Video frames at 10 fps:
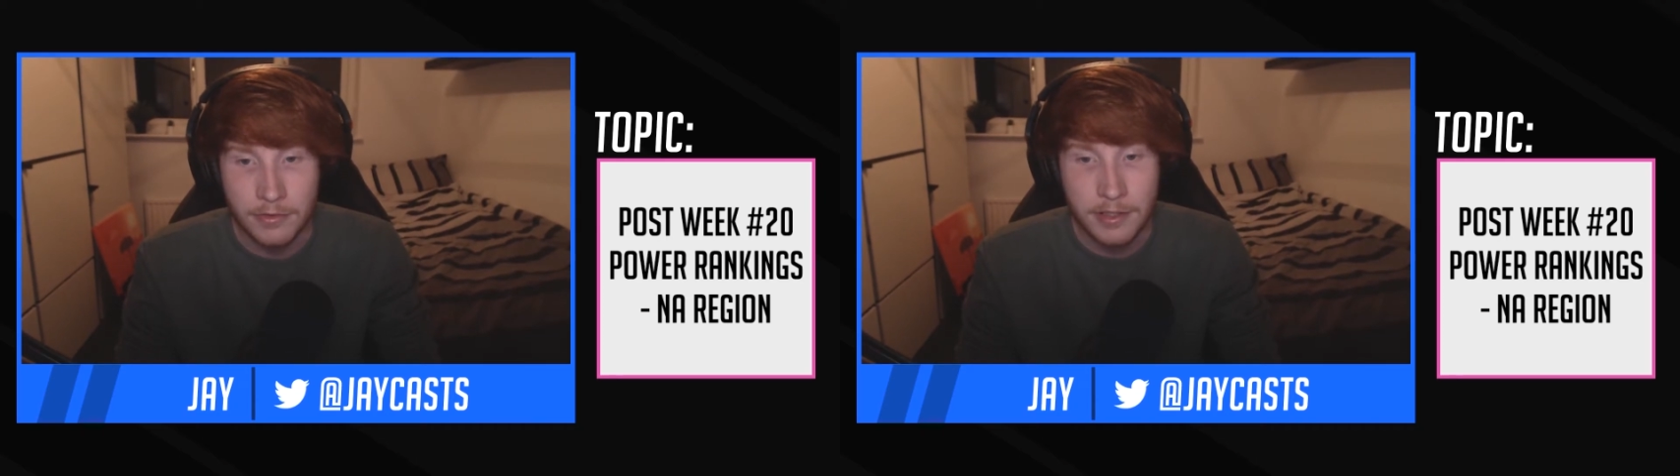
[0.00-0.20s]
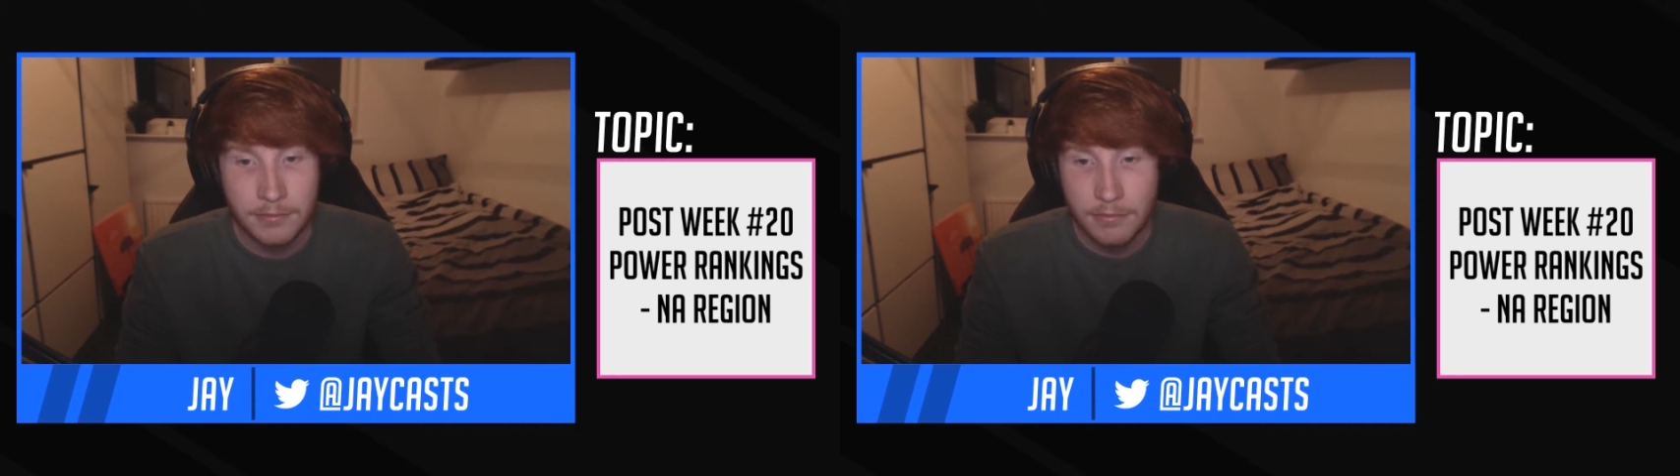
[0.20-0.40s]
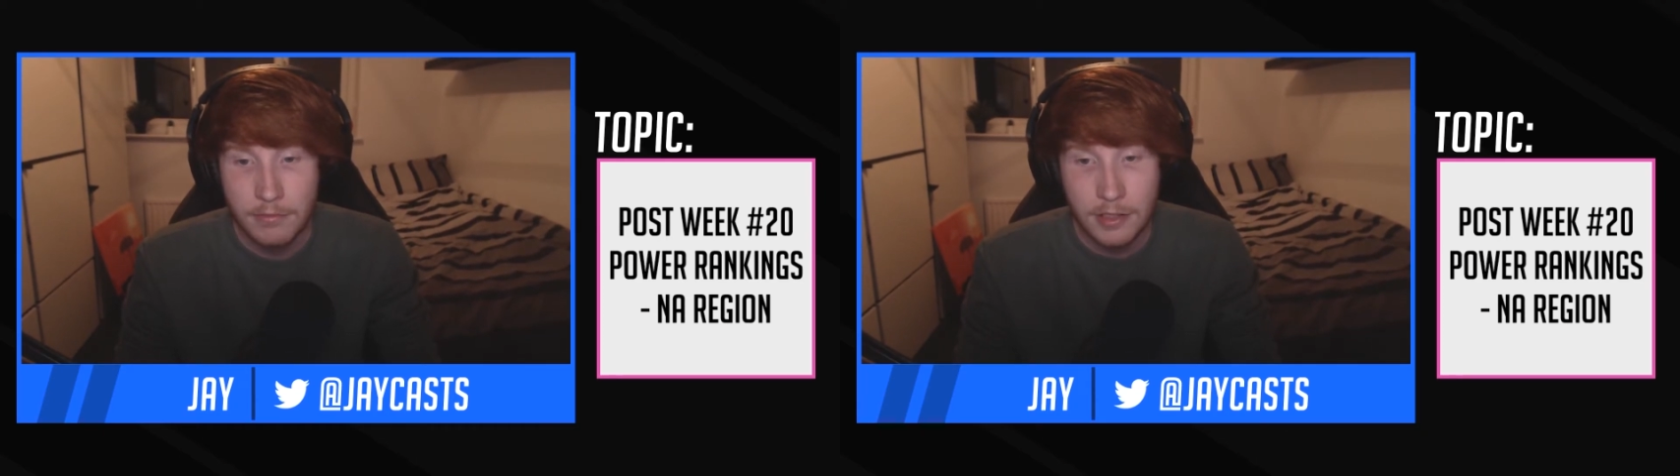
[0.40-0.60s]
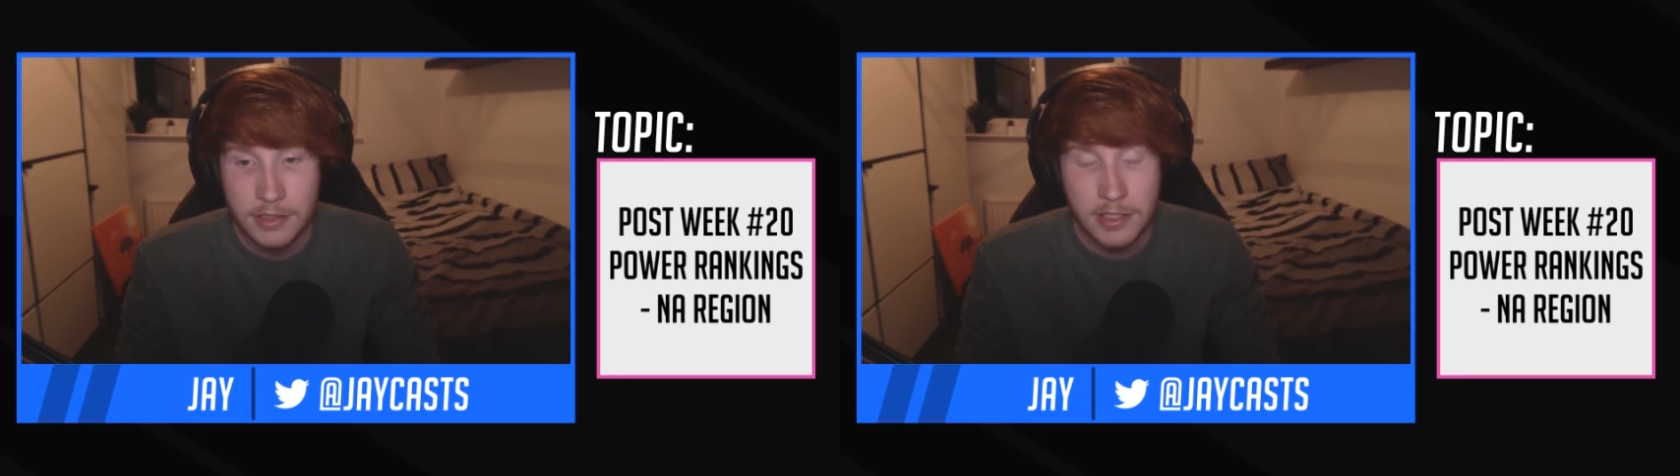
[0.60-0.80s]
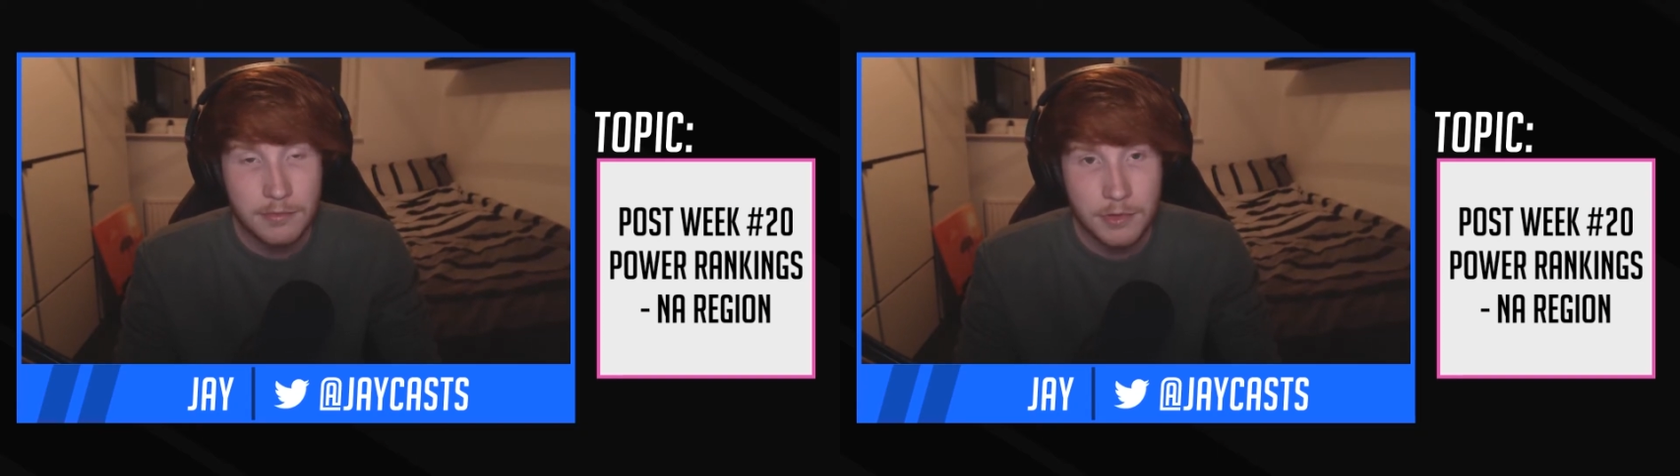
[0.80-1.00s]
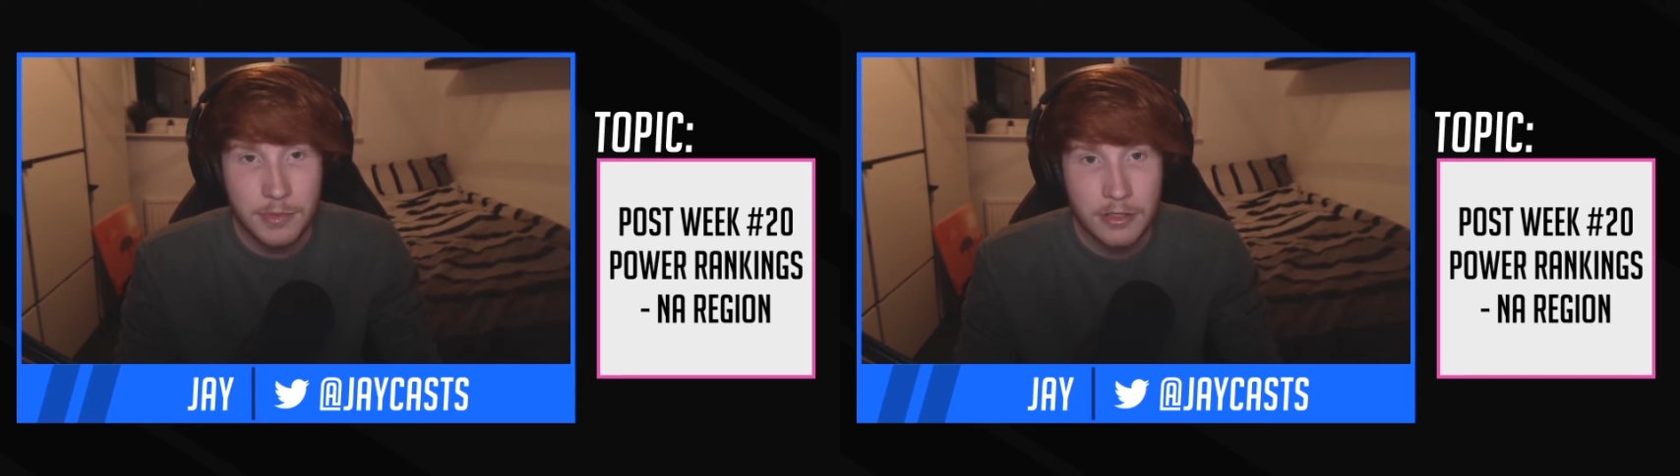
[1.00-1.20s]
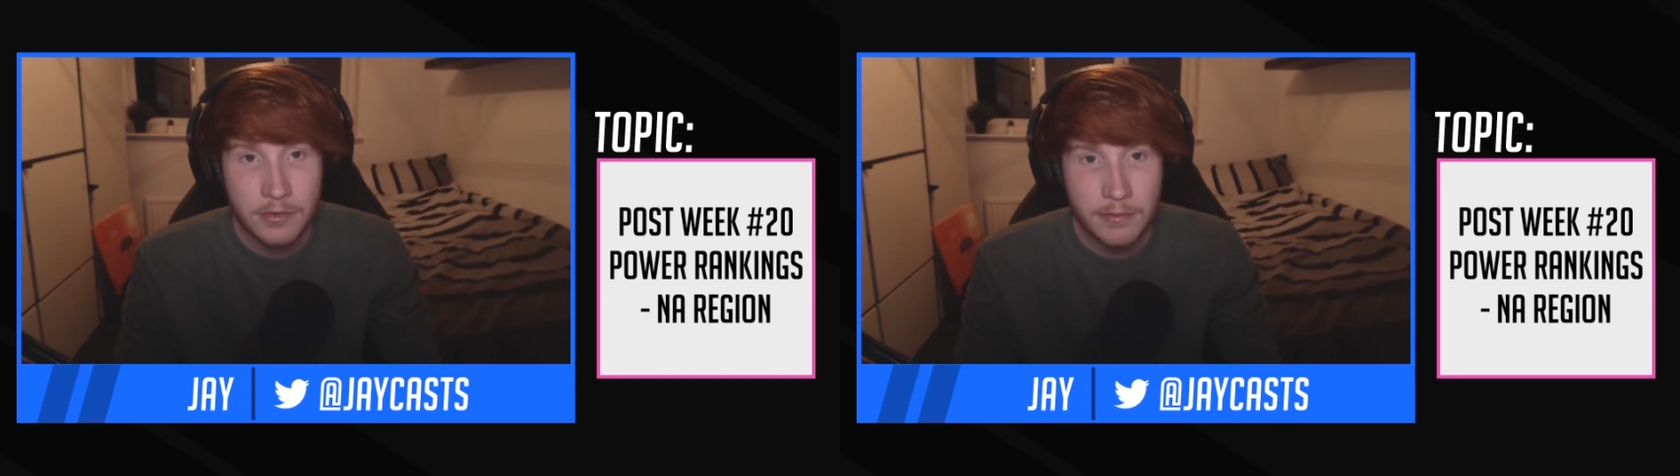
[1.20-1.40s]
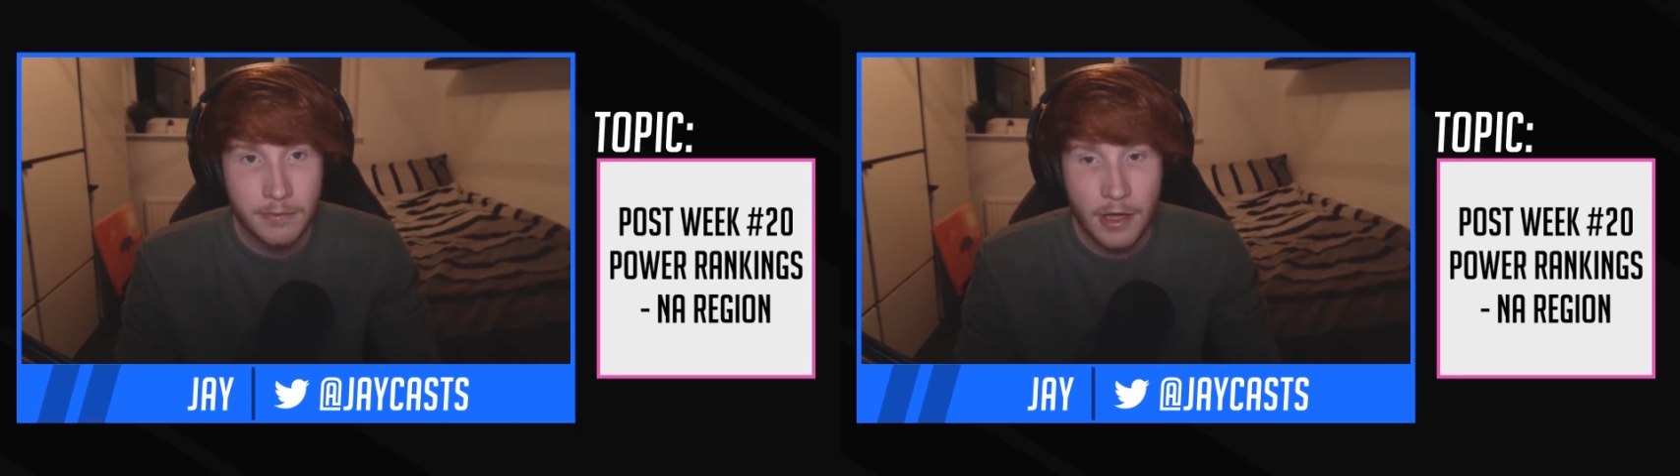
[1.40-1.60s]
They seem to be
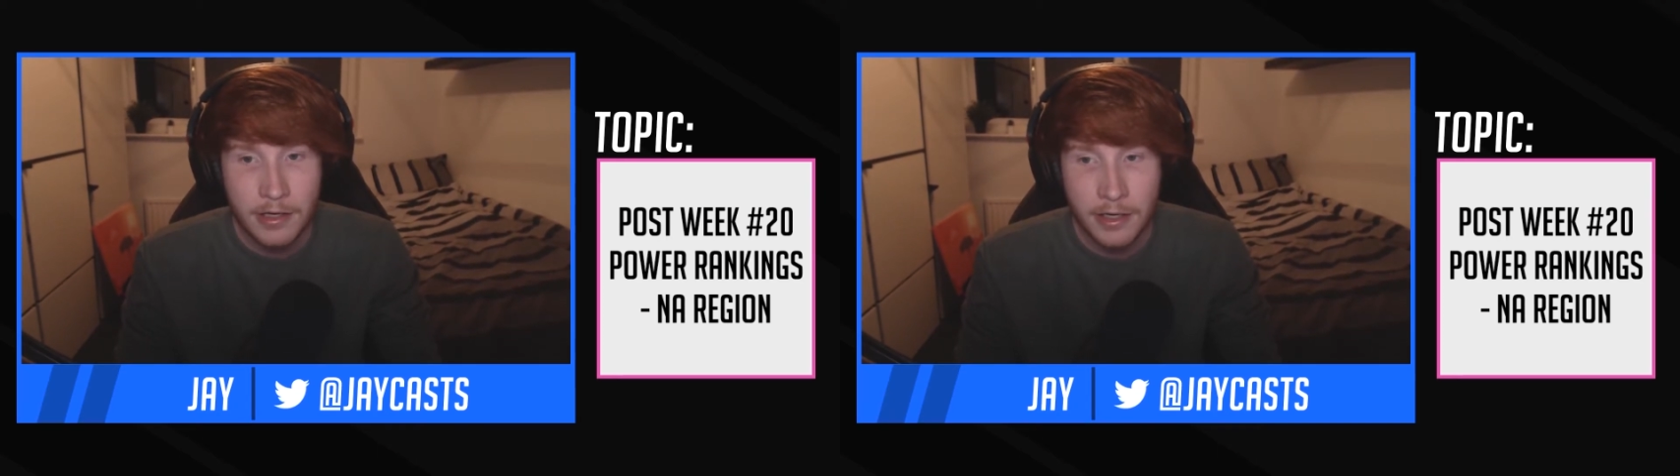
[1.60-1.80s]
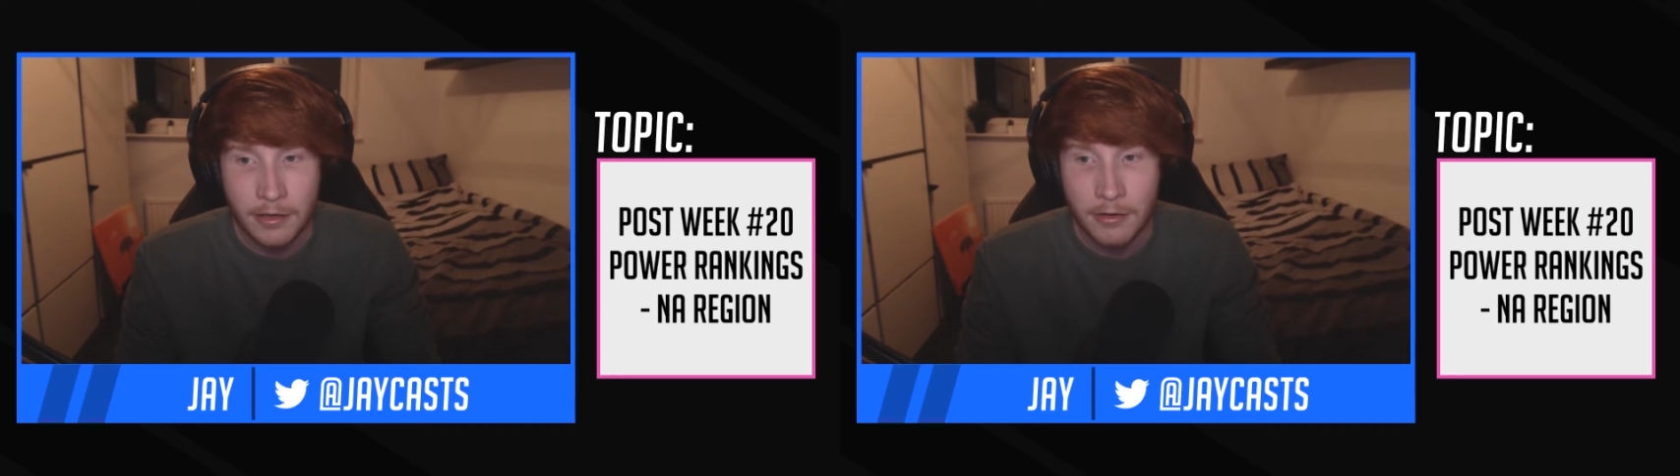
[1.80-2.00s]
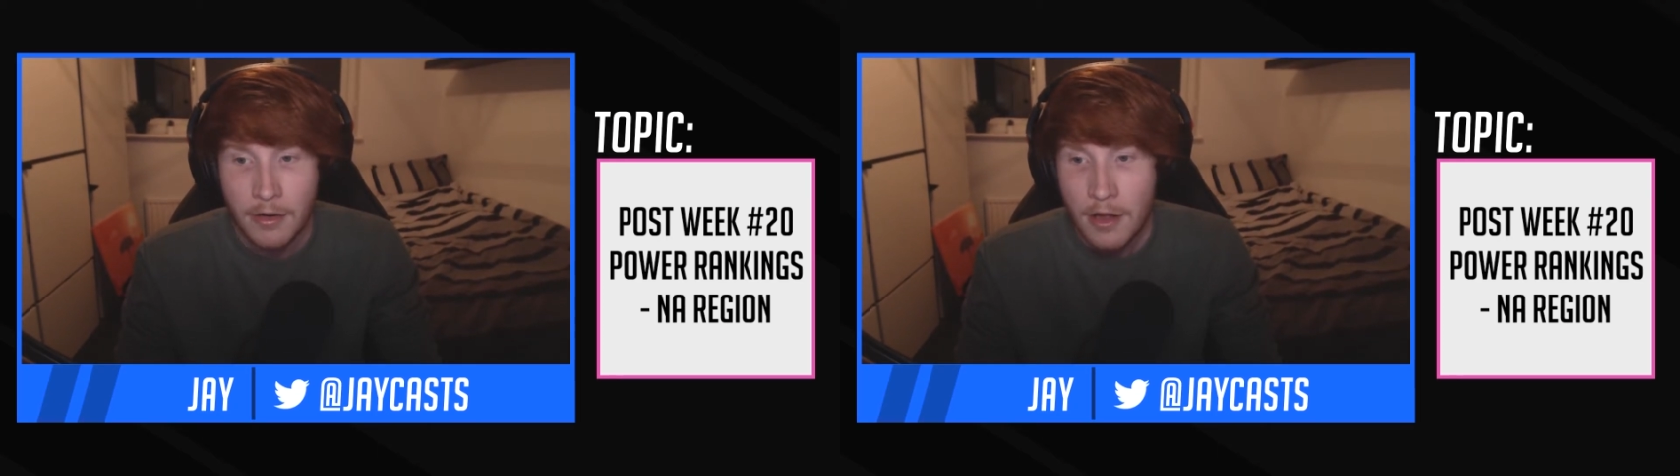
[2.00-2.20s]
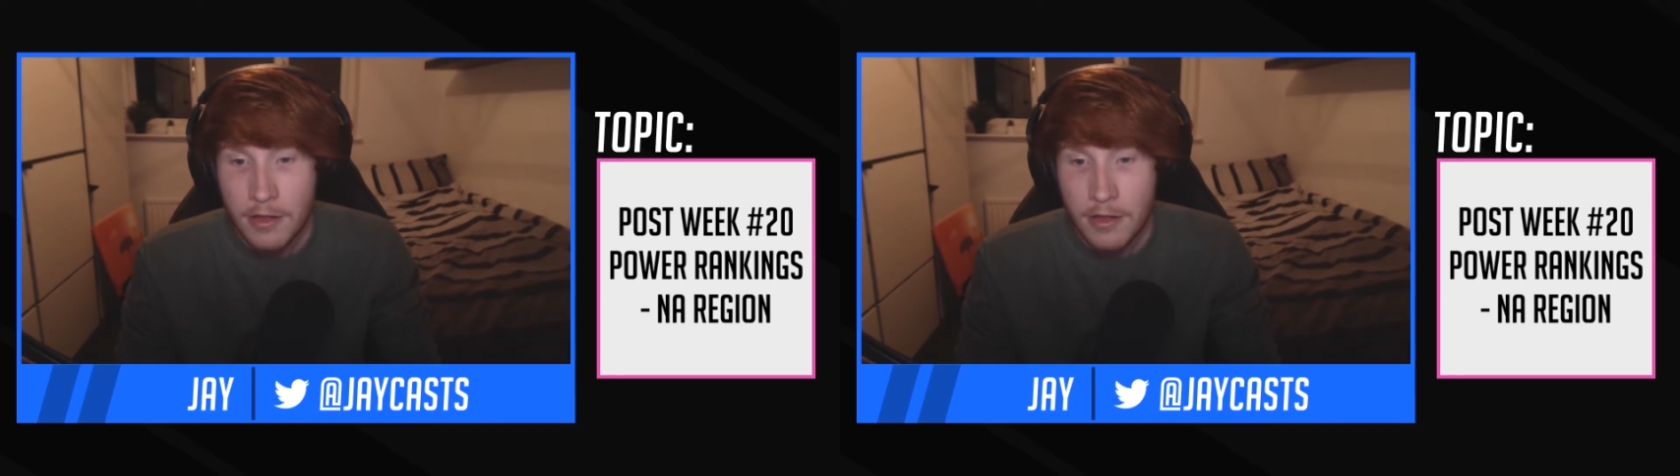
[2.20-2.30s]
doing fine now.